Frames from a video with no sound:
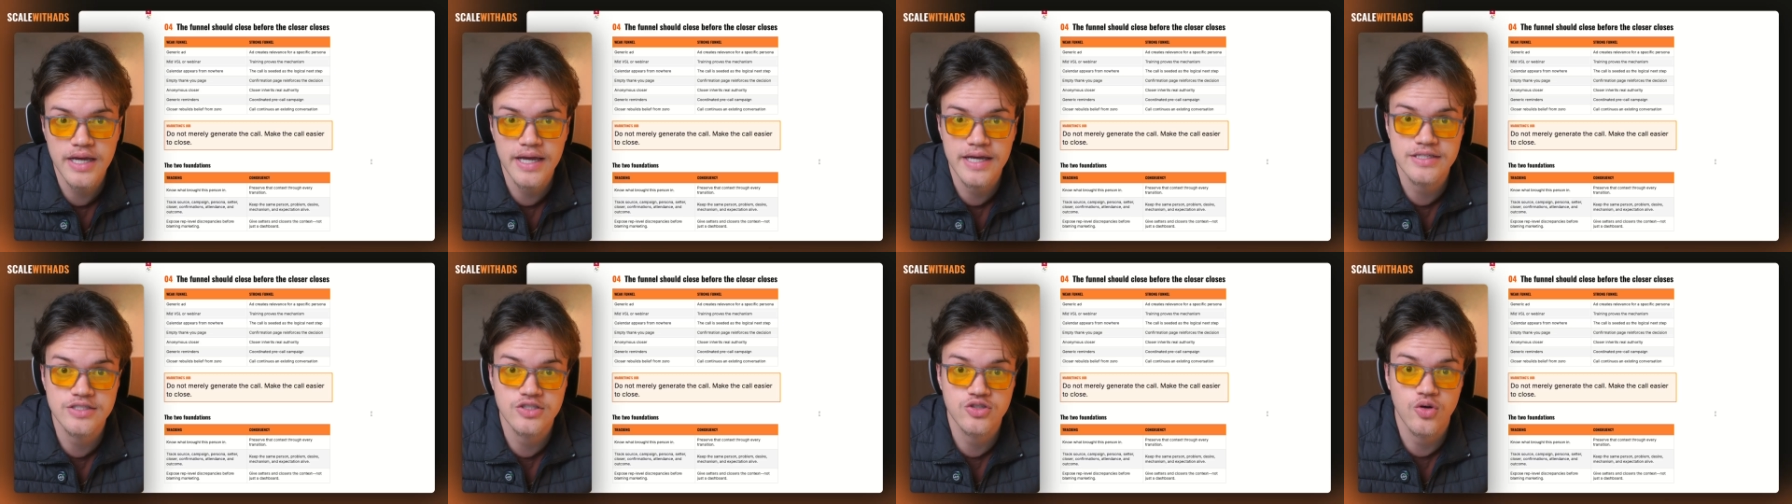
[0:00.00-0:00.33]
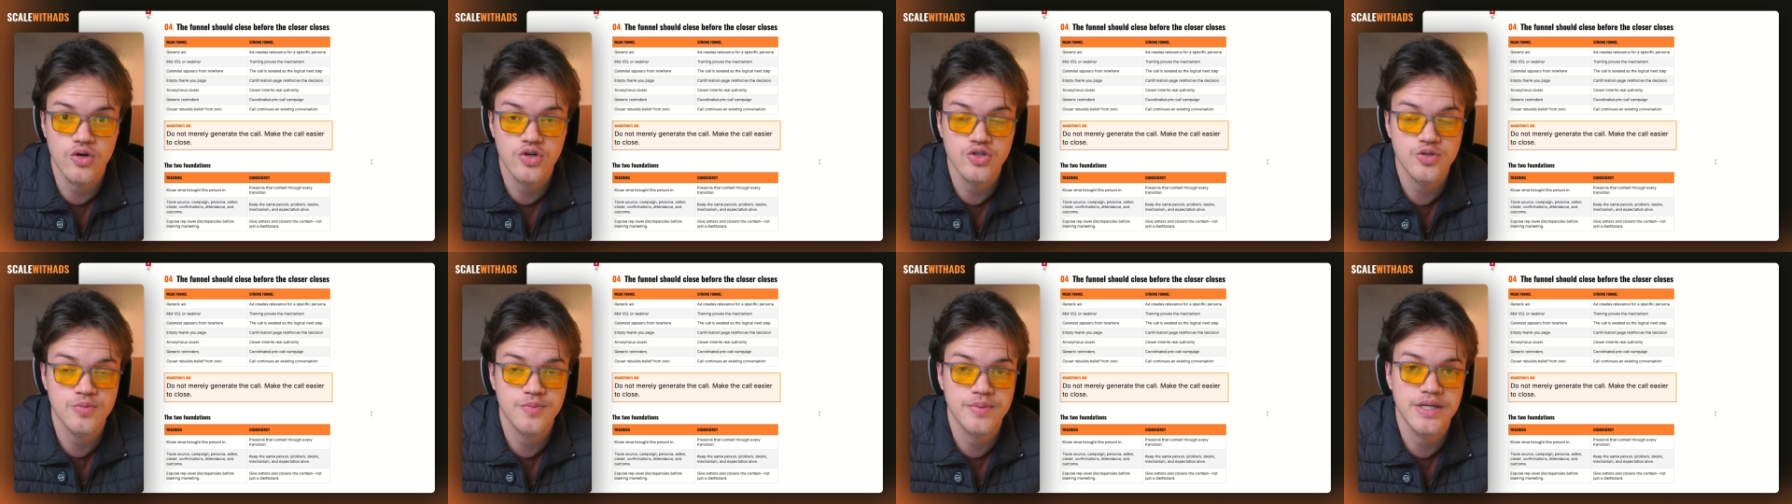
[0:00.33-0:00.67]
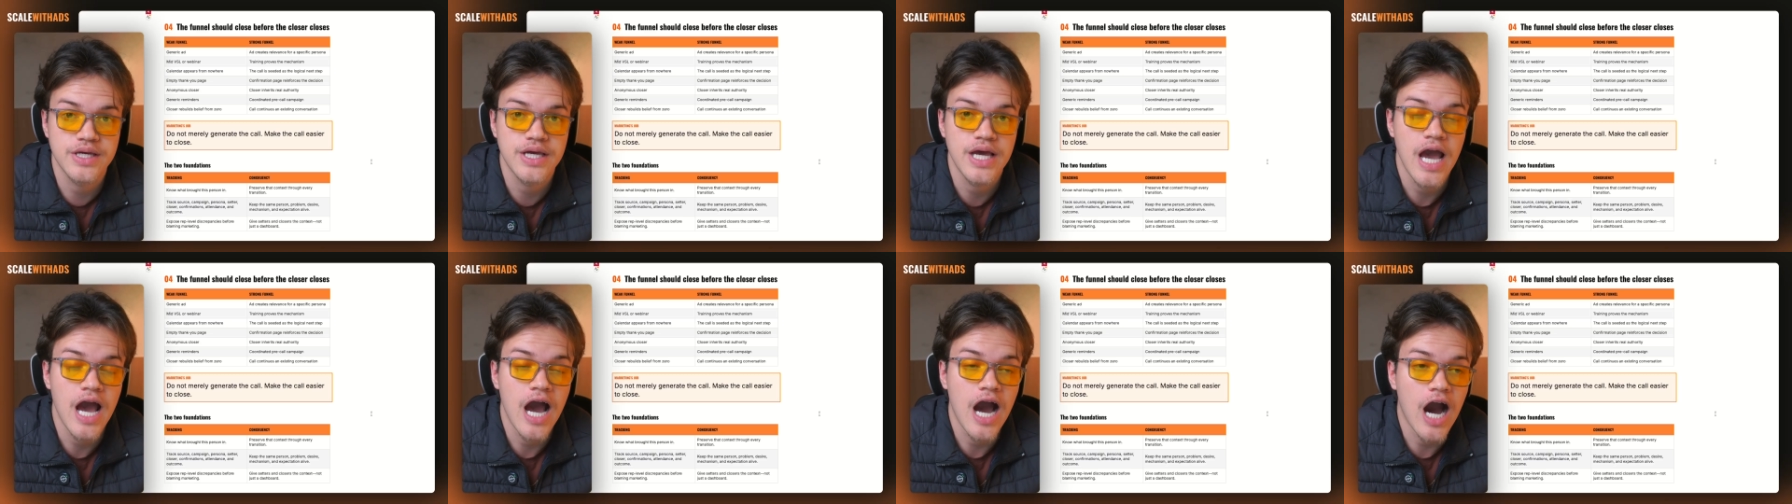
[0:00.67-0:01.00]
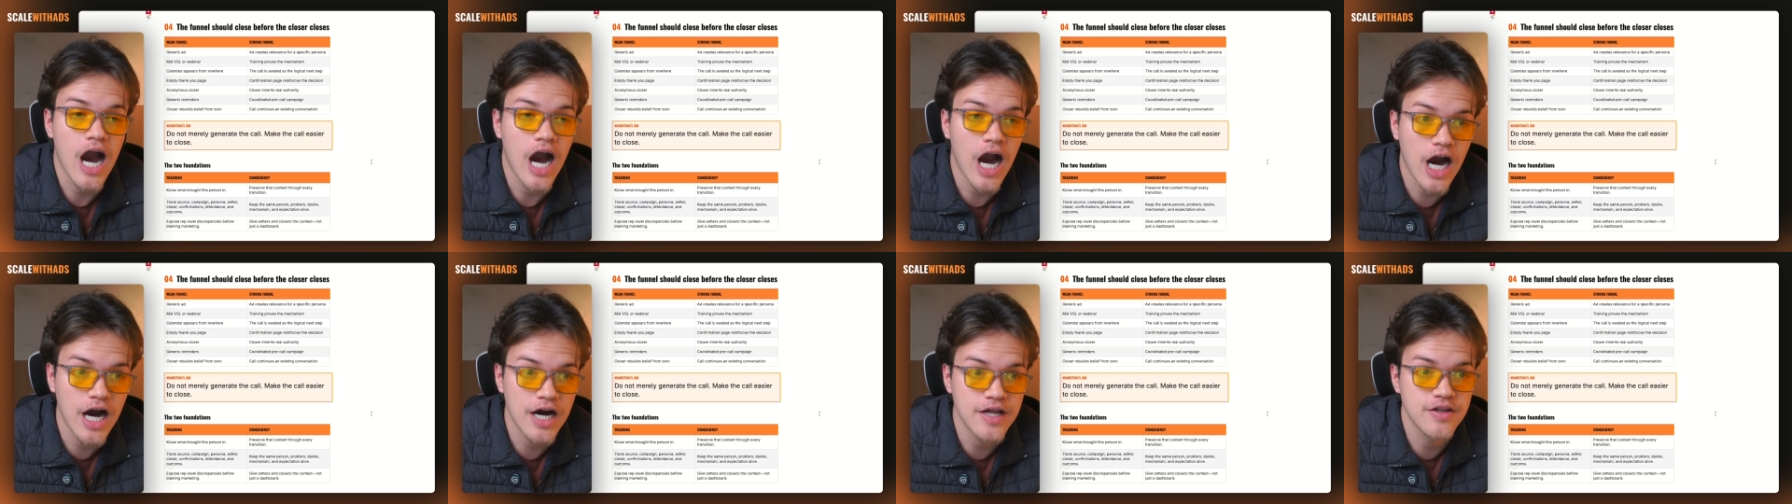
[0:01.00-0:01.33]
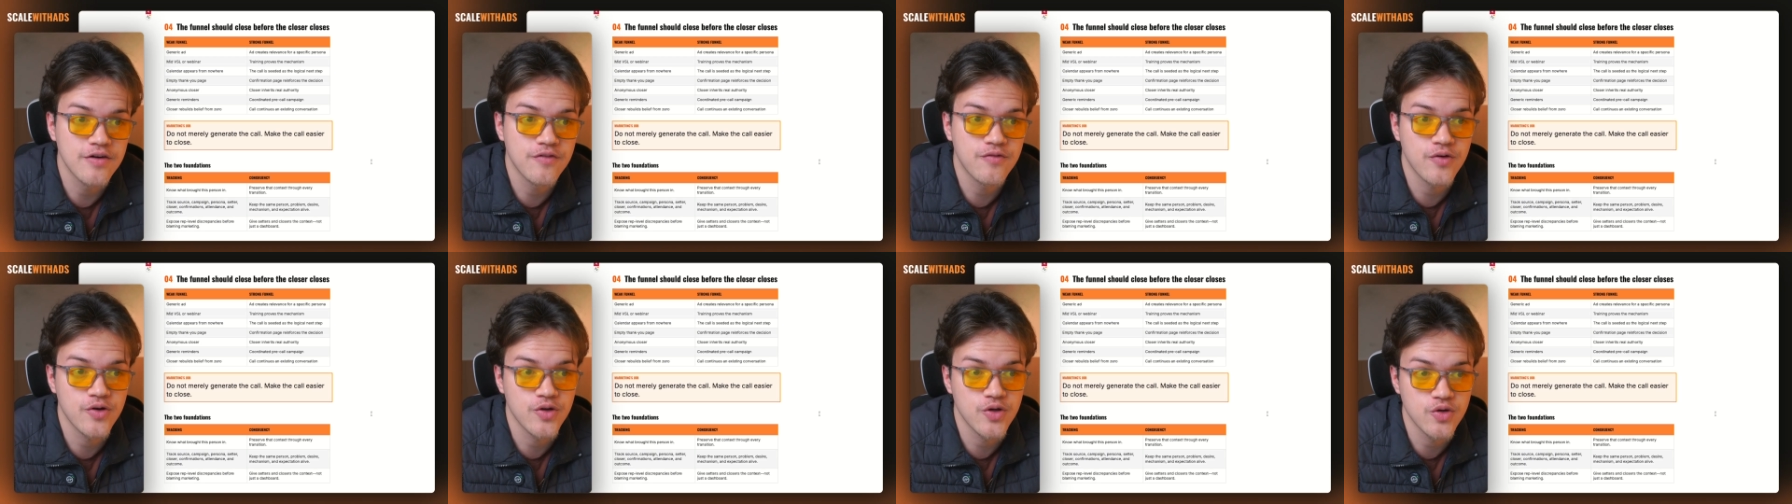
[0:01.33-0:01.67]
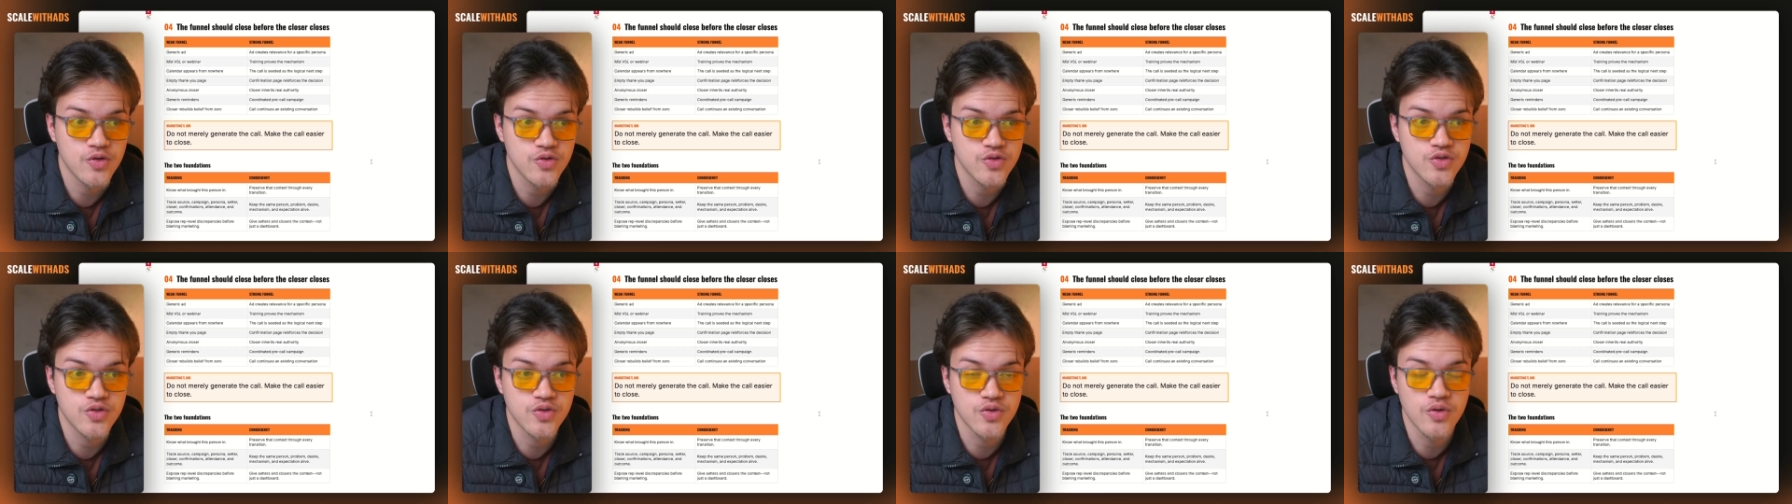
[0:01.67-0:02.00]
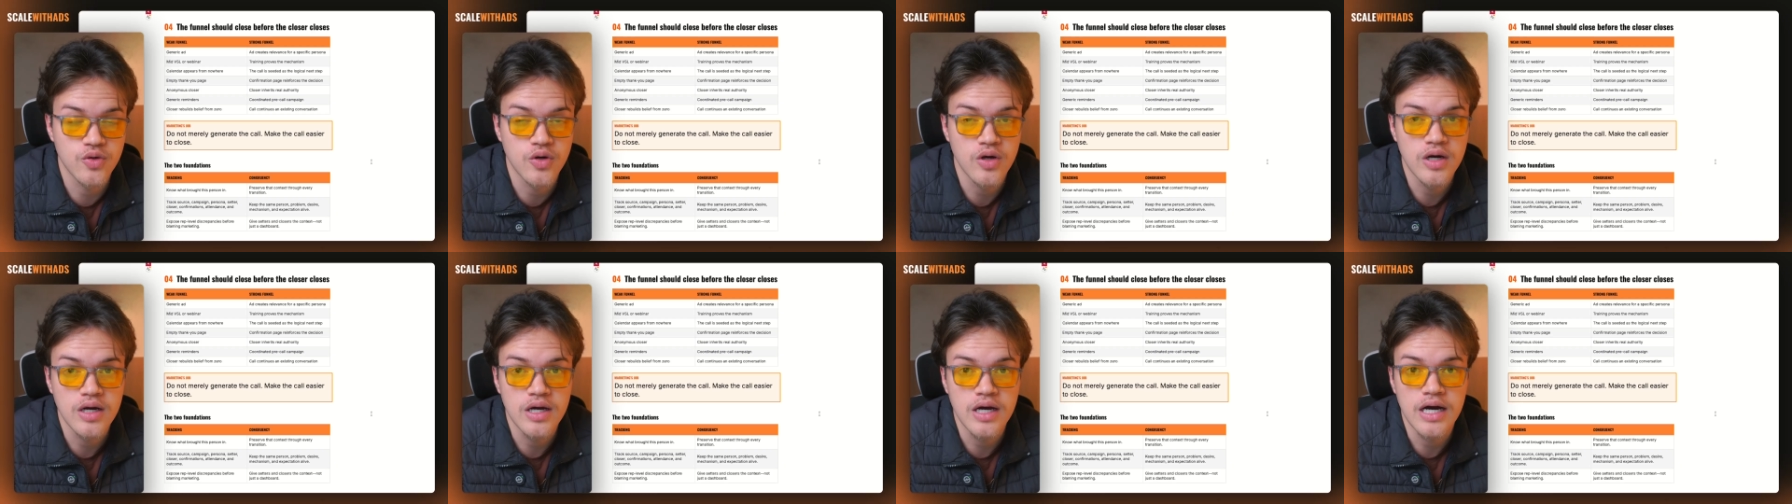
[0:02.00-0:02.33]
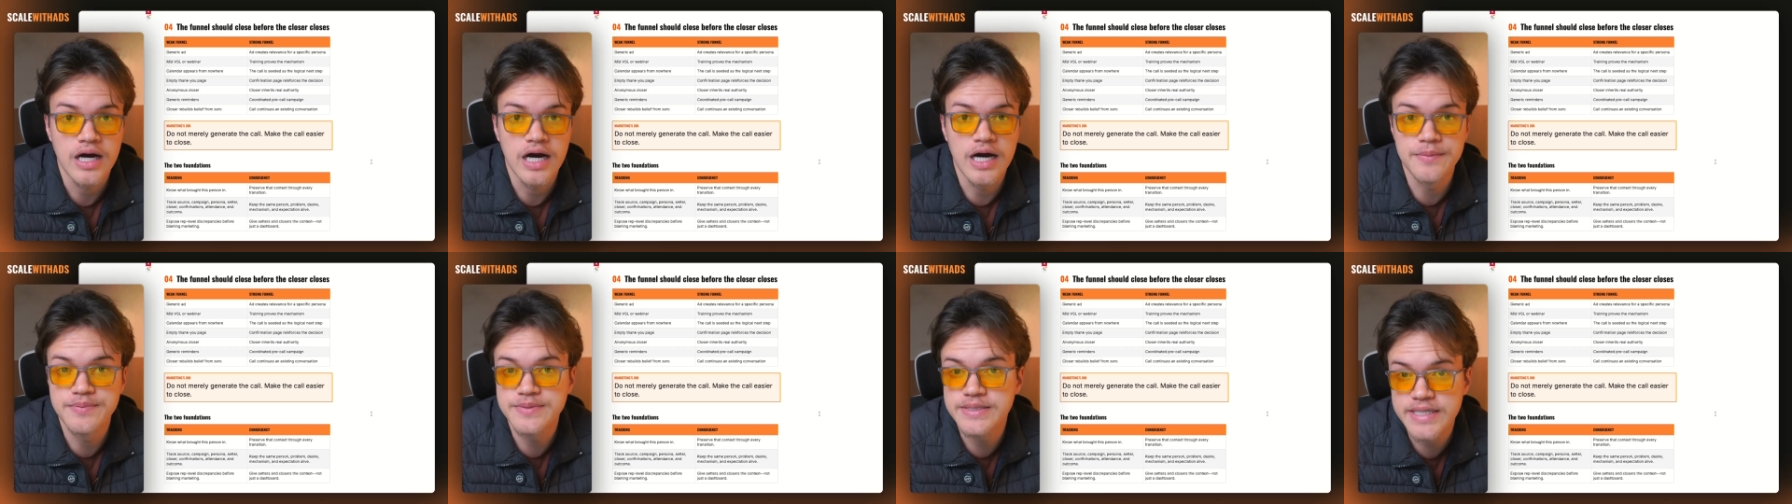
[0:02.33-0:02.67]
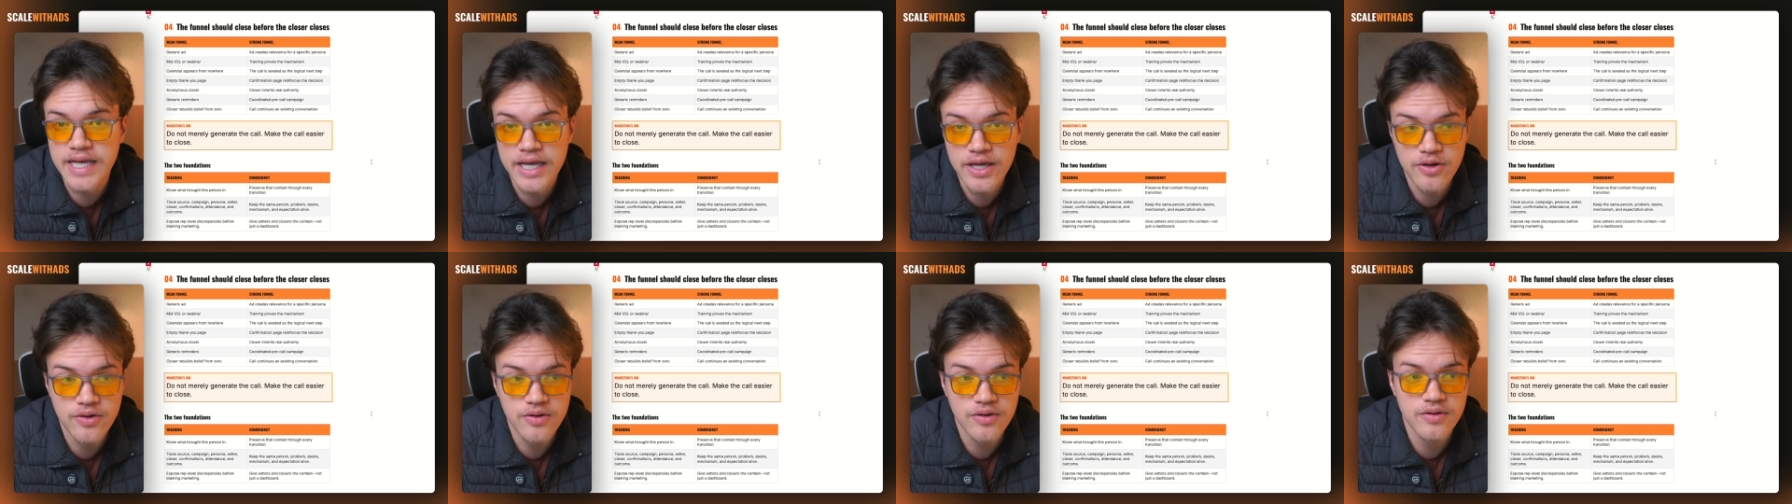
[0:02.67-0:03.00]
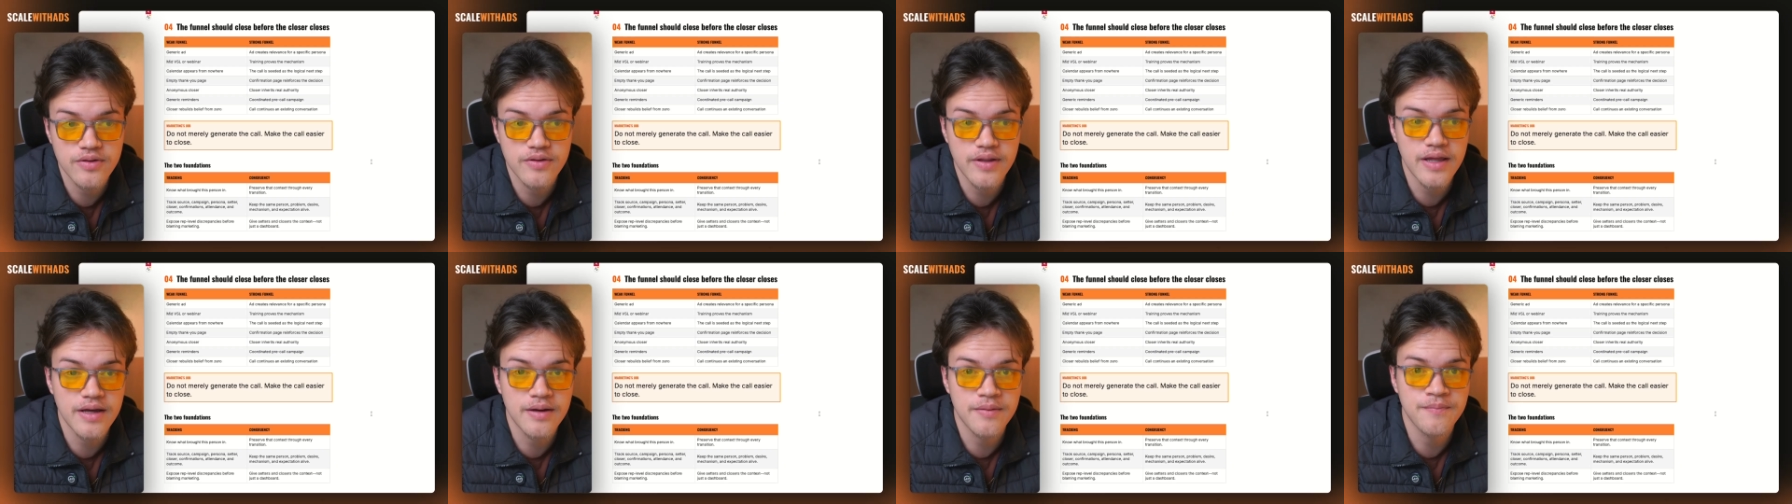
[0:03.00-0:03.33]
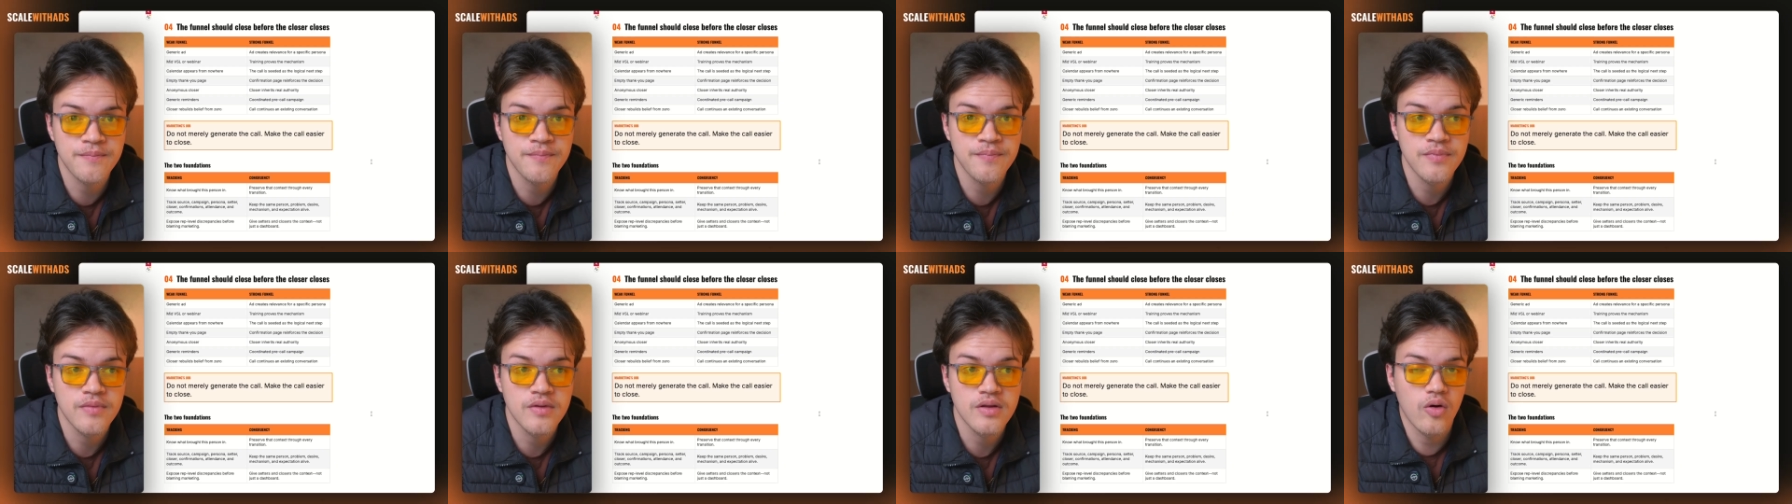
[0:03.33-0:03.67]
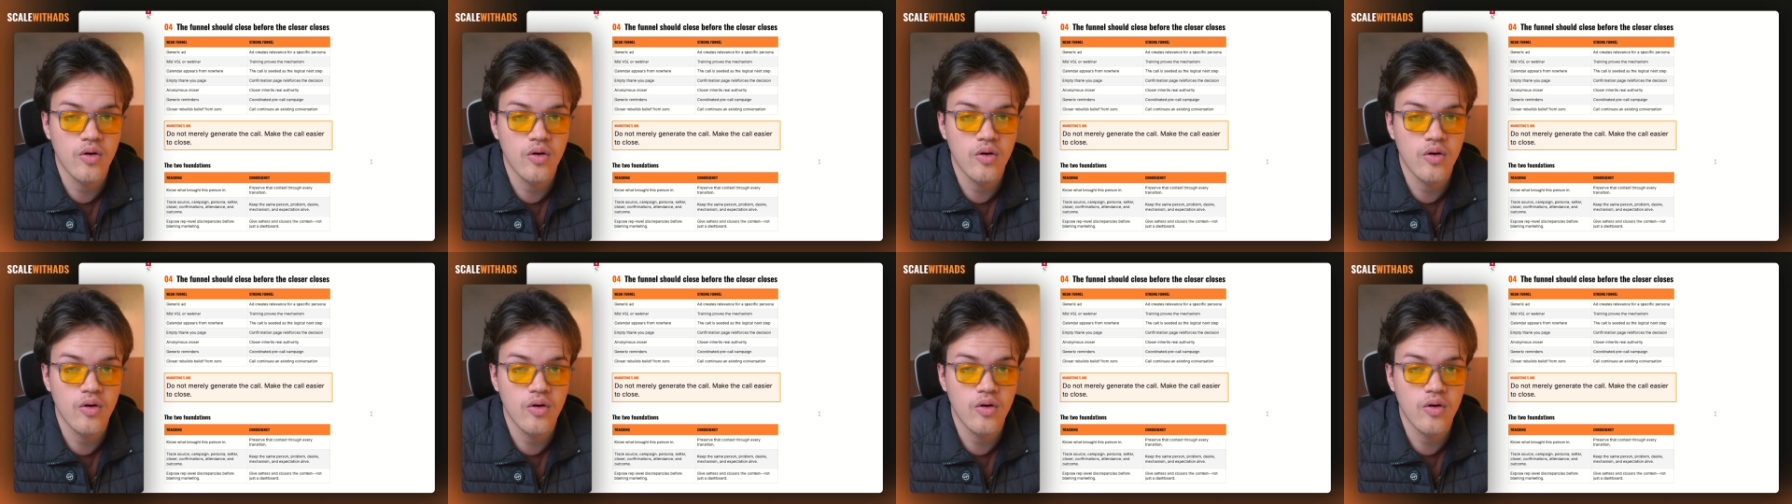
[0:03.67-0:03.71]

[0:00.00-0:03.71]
and it's going to be harder for you to upsell them